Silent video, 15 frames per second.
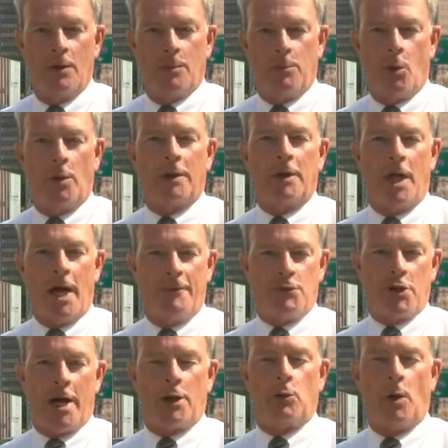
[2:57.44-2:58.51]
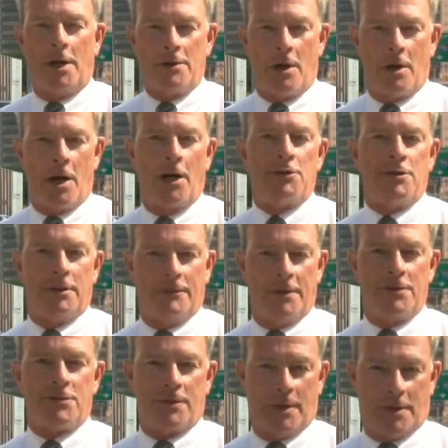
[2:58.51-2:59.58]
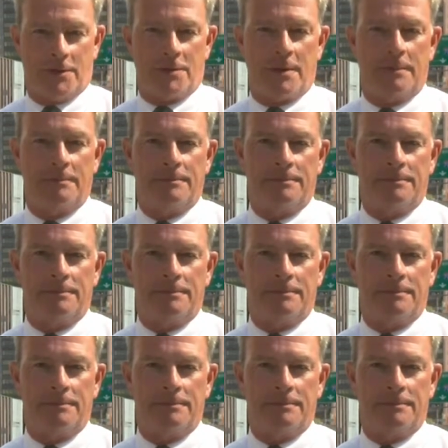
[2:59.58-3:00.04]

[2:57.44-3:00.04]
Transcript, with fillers: Reporting live, Jack Reinhardt, RTV6.